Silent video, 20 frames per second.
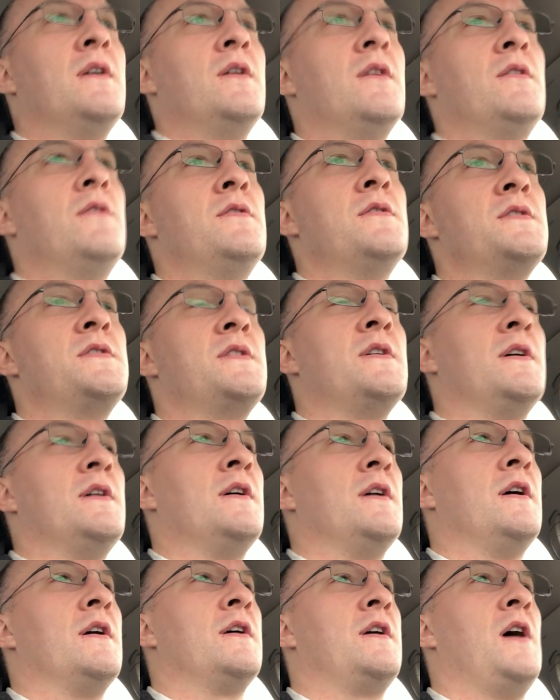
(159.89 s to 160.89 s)
who's
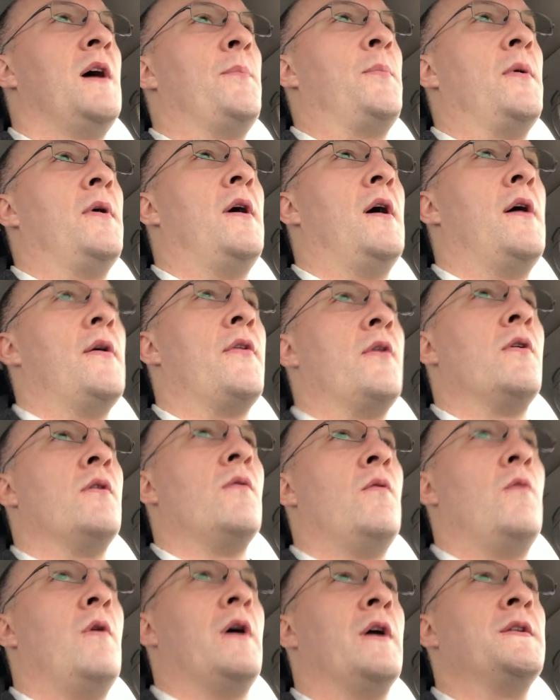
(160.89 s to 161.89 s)
a couple
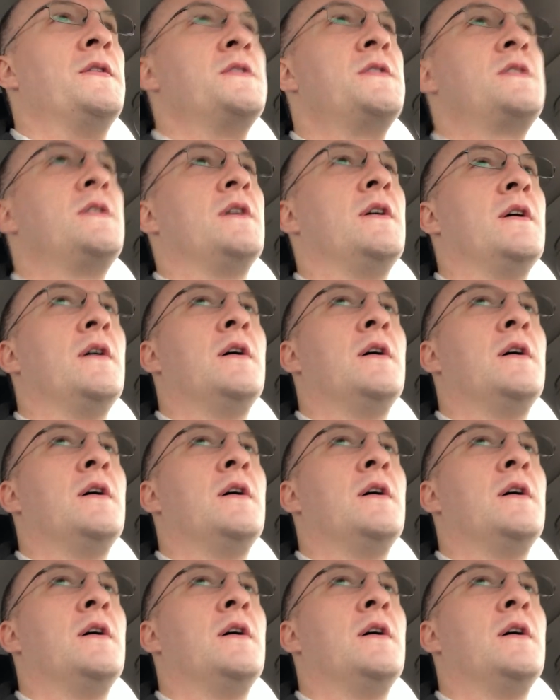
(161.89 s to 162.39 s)
other ones.